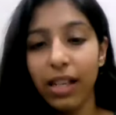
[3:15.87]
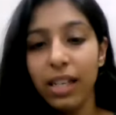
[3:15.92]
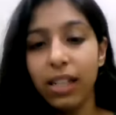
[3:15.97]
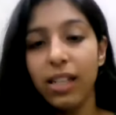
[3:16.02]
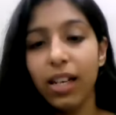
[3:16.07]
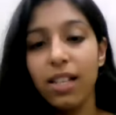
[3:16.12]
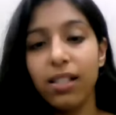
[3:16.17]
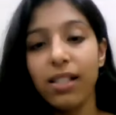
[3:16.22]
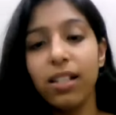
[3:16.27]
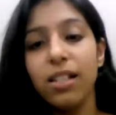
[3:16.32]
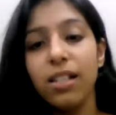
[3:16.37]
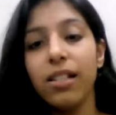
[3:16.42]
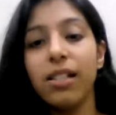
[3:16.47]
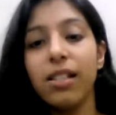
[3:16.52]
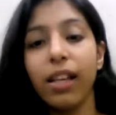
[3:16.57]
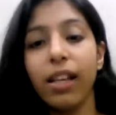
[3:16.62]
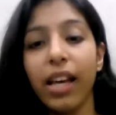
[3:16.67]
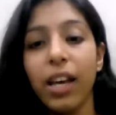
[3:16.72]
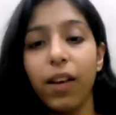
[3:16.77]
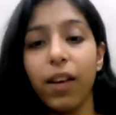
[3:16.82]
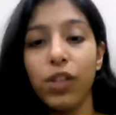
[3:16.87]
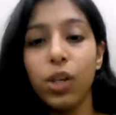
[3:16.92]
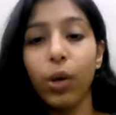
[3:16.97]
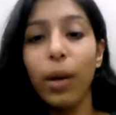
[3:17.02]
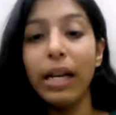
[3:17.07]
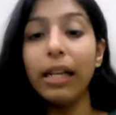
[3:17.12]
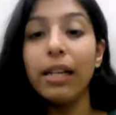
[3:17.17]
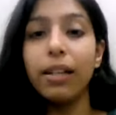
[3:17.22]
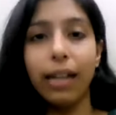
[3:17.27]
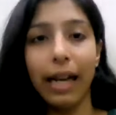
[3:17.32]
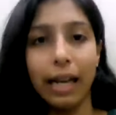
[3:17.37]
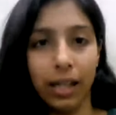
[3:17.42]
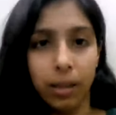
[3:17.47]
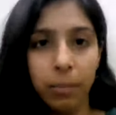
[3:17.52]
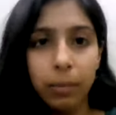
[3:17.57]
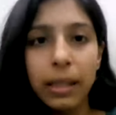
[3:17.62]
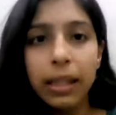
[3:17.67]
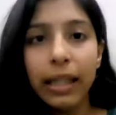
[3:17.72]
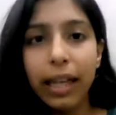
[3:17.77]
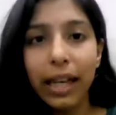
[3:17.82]
It doesn't give you any
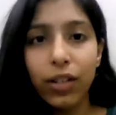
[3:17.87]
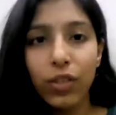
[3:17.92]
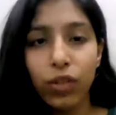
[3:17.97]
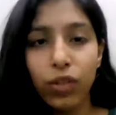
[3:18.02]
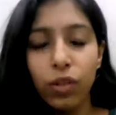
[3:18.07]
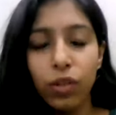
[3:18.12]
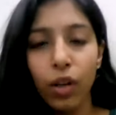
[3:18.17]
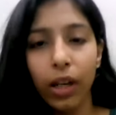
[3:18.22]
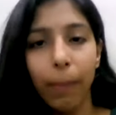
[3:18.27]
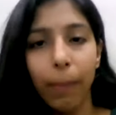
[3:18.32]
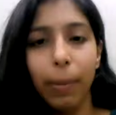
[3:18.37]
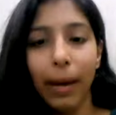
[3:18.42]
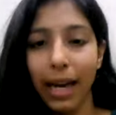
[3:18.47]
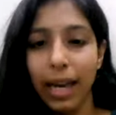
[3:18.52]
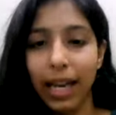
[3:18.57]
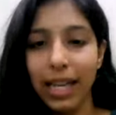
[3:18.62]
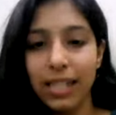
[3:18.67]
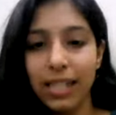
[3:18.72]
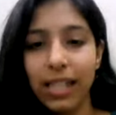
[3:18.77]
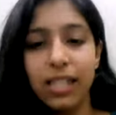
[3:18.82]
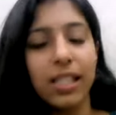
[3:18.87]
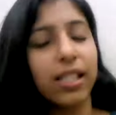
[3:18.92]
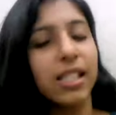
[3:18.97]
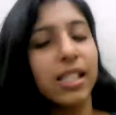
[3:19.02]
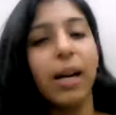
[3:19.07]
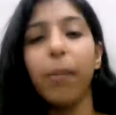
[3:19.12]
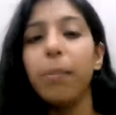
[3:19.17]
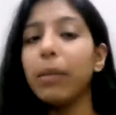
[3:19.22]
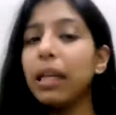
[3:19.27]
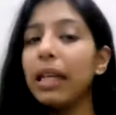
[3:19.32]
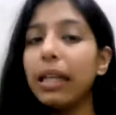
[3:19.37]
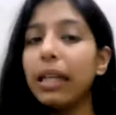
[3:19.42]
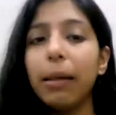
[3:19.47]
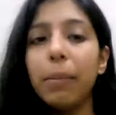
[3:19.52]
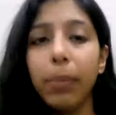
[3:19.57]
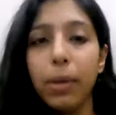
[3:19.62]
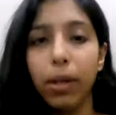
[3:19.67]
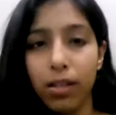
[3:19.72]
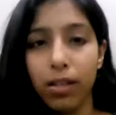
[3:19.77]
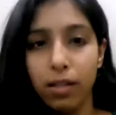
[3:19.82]
recommendation or a biasness. It's completely a
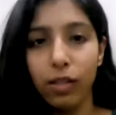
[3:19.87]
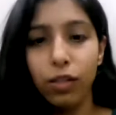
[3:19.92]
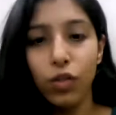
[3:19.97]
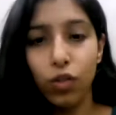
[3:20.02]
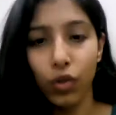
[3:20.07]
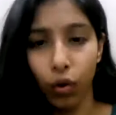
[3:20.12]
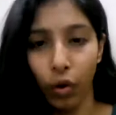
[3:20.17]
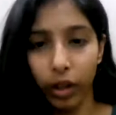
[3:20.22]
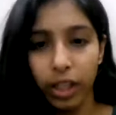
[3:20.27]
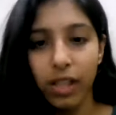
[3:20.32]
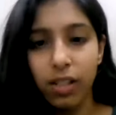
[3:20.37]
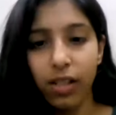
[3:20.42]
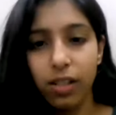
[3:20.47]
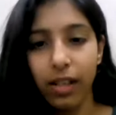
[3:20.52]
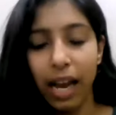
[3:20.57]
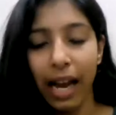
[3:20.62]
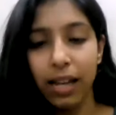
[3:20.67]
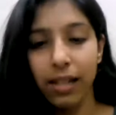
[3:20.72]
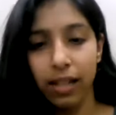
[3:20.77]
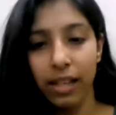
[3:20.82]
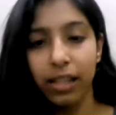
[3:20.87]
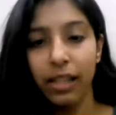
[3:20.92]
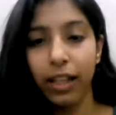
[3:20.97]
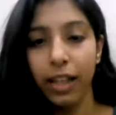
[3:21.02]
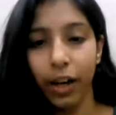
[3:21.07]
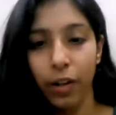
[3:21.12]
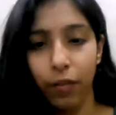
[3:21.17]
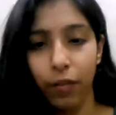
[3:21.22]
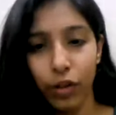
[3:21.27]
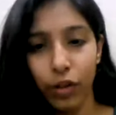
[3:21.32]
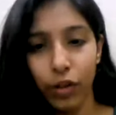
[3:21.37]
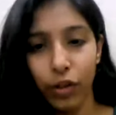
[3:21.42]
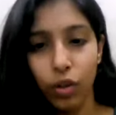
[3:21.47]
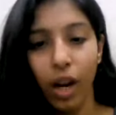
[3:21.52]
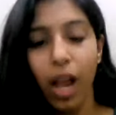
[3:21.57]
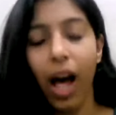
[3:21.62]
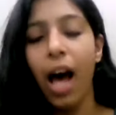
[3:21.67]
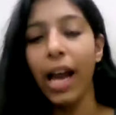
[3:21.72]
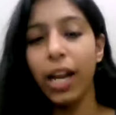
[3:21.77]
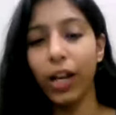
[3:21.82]
personal choice. As an
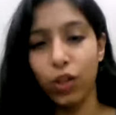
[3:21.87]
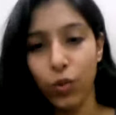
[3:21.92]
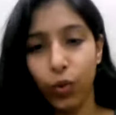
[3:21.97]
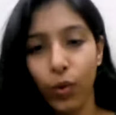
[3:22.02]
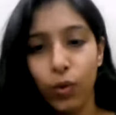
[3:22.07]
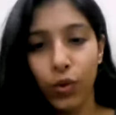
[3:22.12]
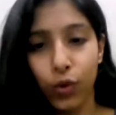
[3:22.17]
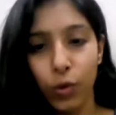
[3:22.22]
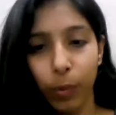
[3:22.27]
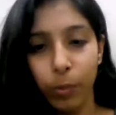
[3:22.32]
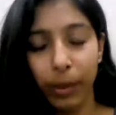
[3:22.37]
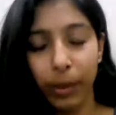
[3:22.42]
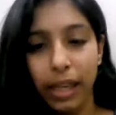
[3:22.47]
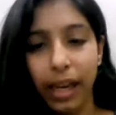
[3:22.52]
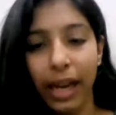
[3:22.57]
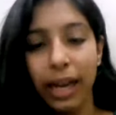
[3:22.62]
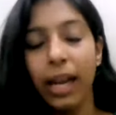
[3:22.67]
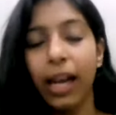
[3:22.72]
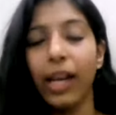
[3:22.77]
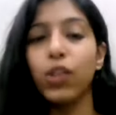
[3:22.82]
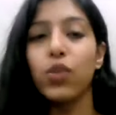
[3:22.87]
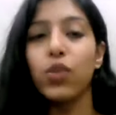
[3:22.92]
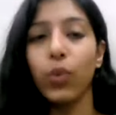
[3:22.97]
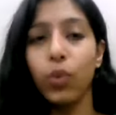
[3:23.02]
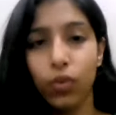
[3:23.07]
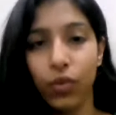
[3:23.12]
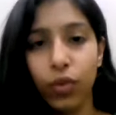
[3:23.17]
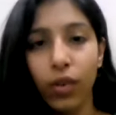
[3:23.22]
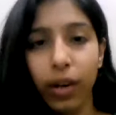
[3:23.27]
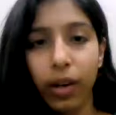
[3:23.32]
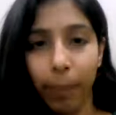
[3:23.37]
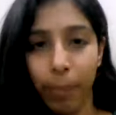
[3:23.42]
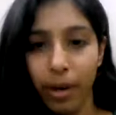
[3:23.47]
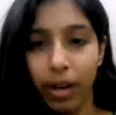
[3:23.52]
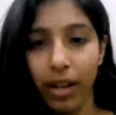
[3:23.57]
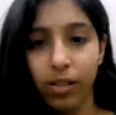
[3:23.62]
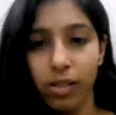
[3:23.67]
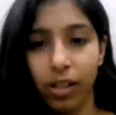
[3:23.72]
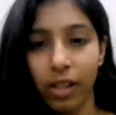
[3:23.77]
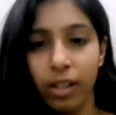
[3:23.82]
individual, I chose to be and I chose to
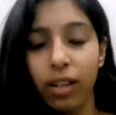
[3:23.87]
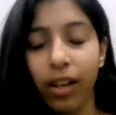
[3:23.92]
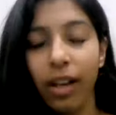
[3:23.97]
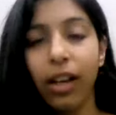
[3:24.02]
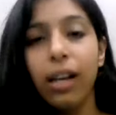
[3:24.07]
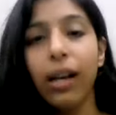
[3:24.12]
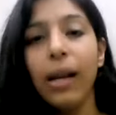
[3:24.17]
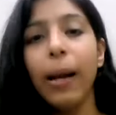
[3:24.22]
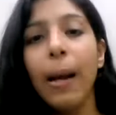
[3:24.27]
represent.